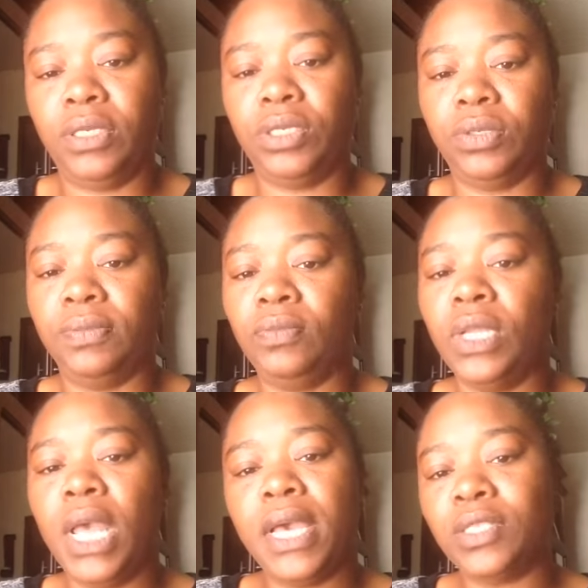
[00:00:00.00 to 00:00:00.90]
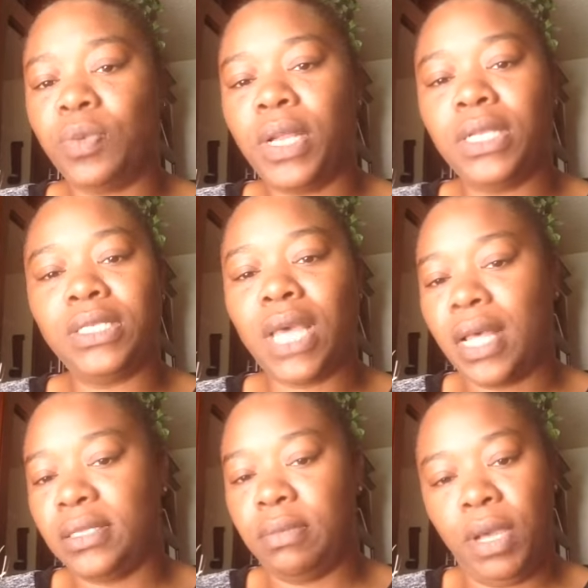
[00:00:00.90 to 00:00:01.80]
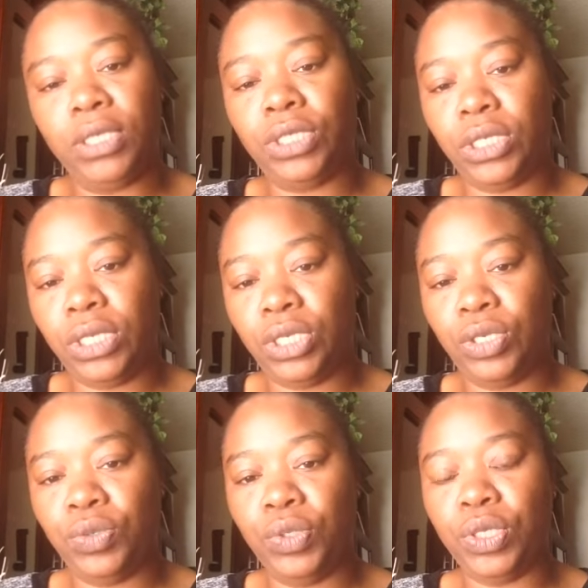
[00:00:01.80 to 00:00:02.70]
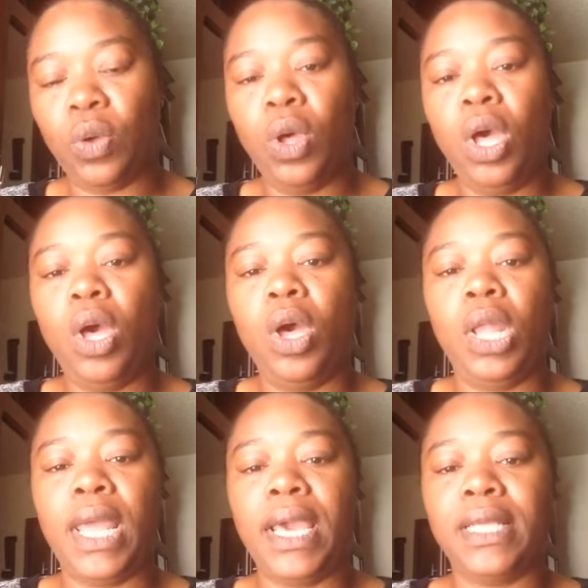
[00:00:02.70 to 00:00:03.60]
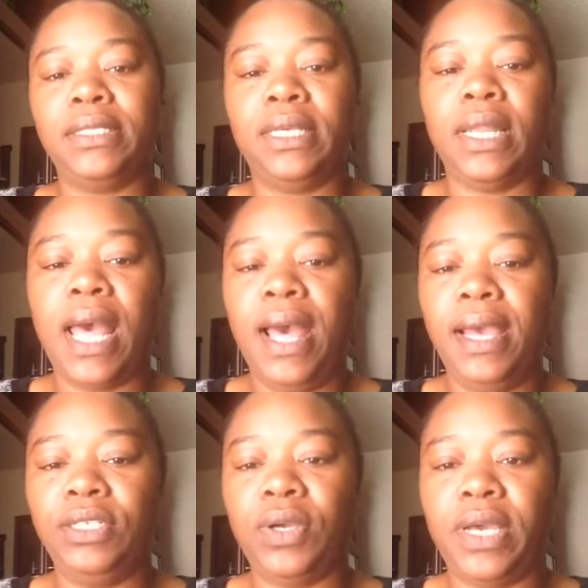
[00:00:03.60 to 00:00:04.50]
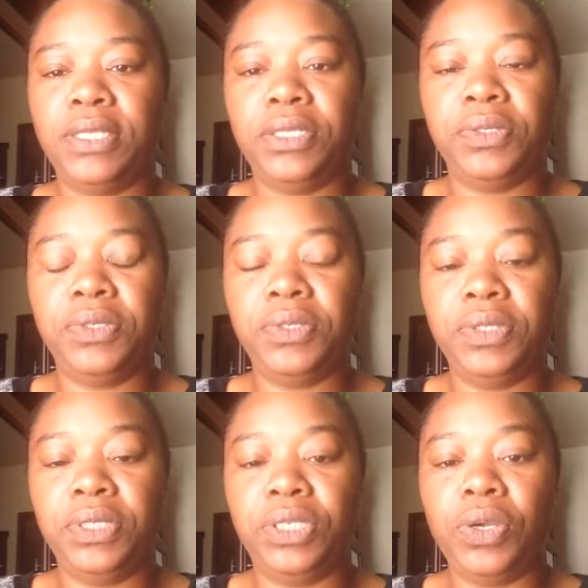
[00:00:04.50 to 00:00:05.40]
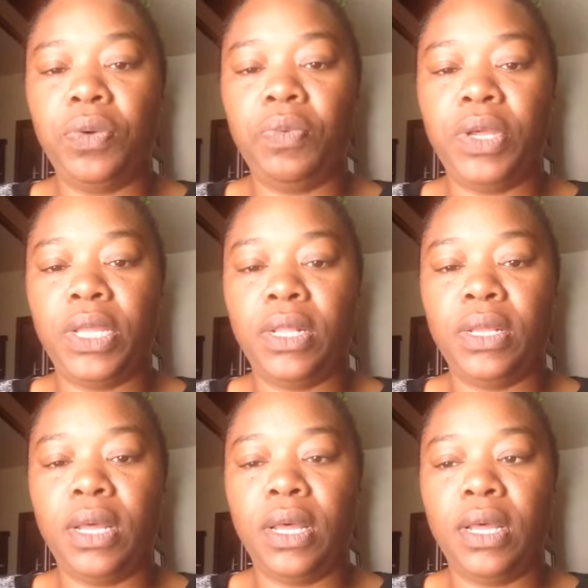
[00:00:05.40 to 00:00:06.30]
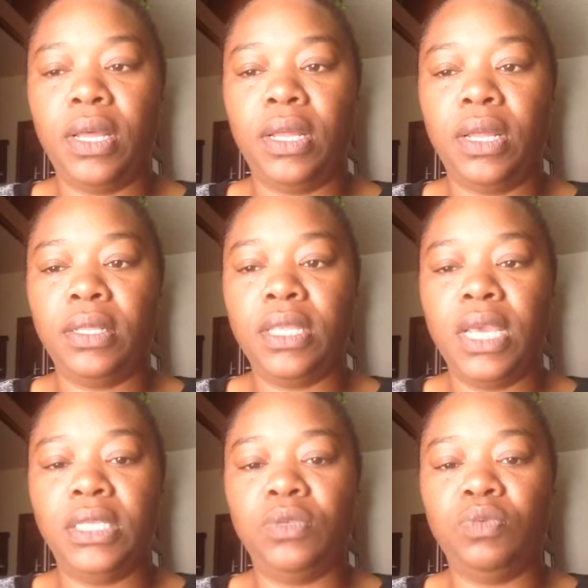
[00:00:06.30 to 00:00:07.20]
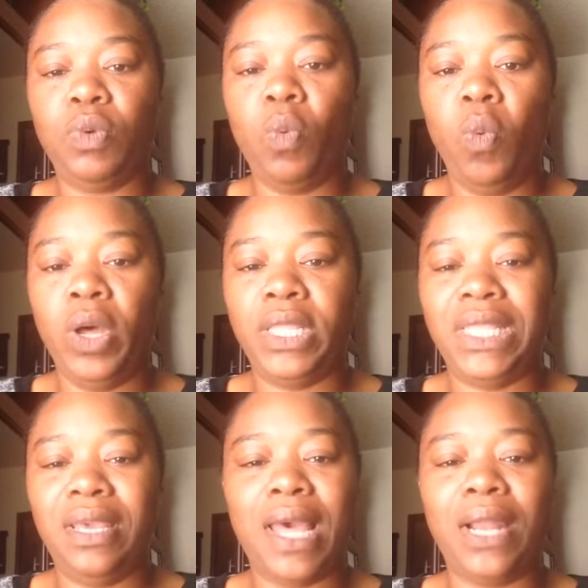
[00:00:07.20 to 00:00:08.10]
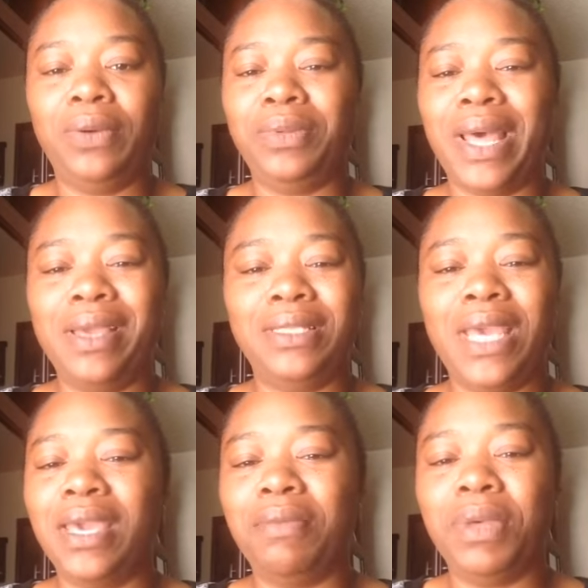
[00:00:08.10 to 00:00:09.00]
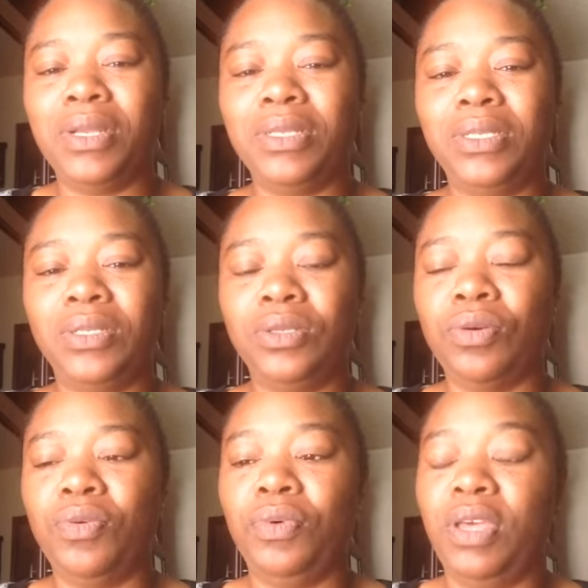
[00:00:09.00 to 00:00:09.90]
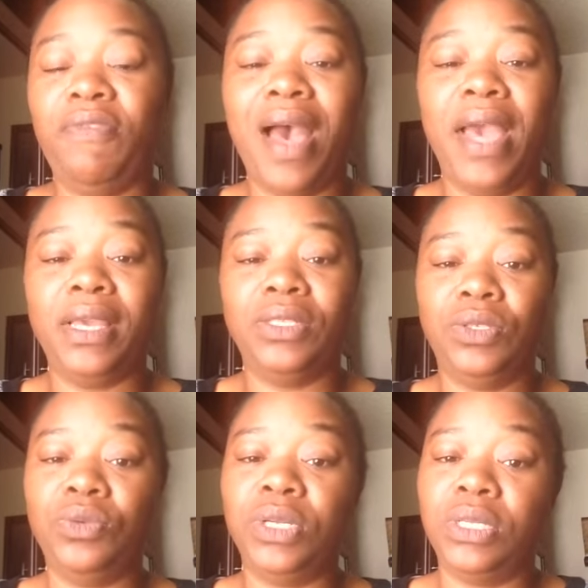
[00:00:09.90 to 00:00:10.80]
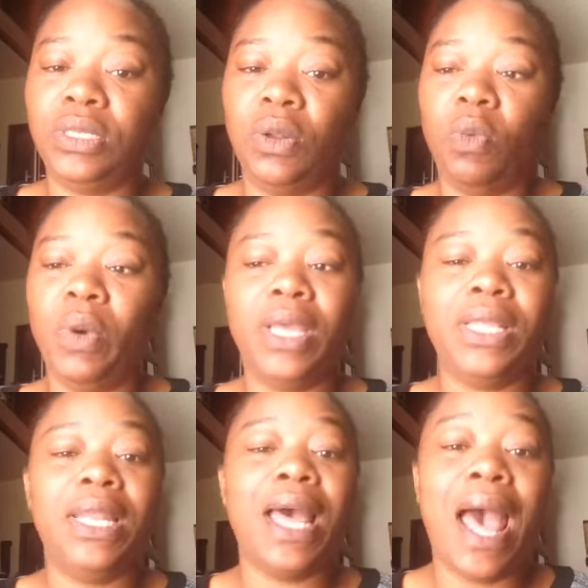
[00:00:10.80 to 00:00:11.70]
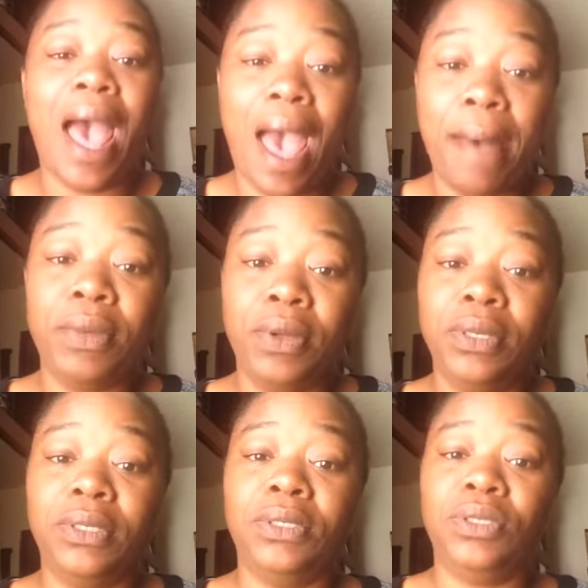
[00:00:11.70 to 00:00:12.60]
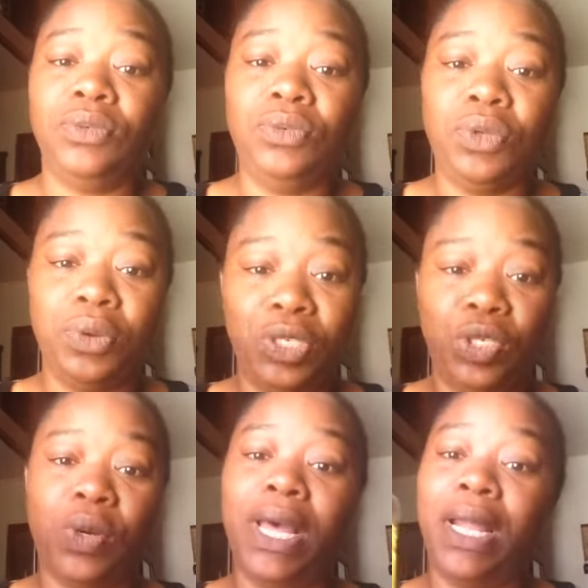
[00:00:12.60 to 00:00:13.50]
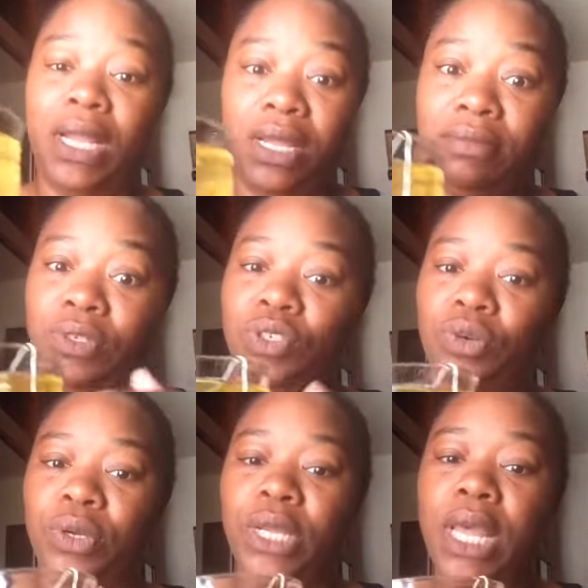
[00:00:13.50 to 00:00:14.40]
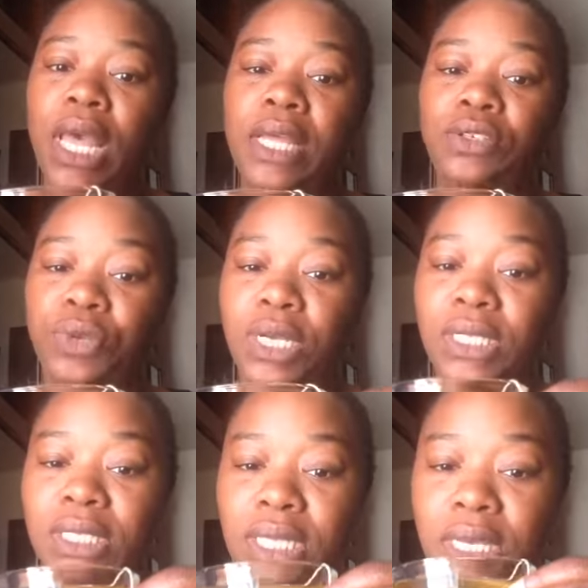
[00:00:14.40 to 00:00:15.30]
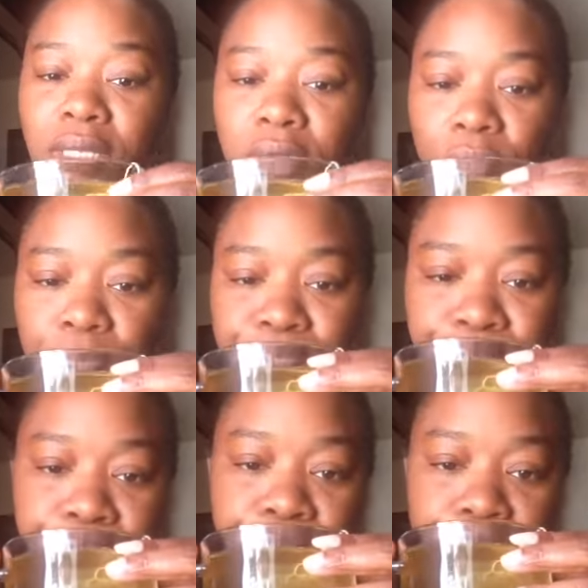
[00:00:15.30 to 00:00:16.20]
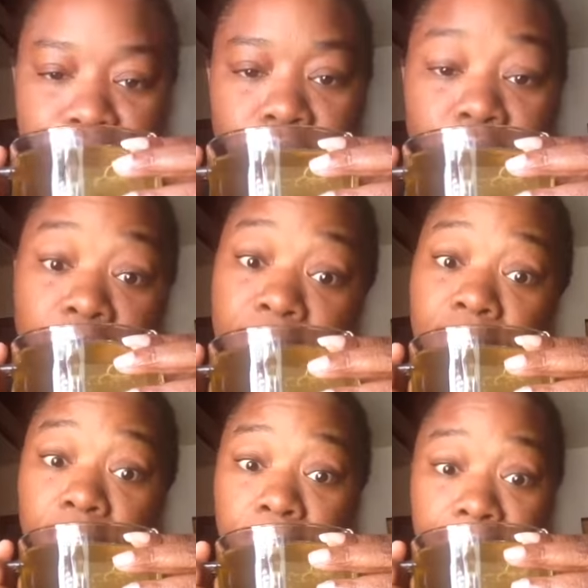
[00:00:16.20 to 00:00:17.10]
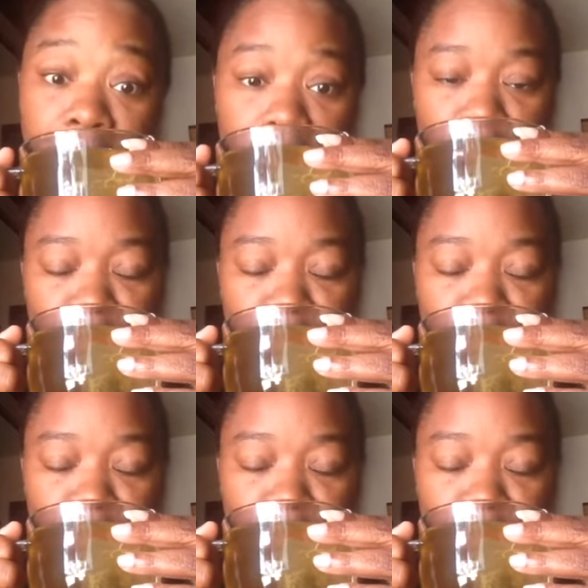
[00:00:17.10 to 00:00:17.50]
issues as well as constipation issues. So, like I said, I try to deal with things with one thing. I don't like taking medicine, so if I can do it in a way that I'm going to, you know, enjoy, I love enjoying drinking tea. So, yeah, why not?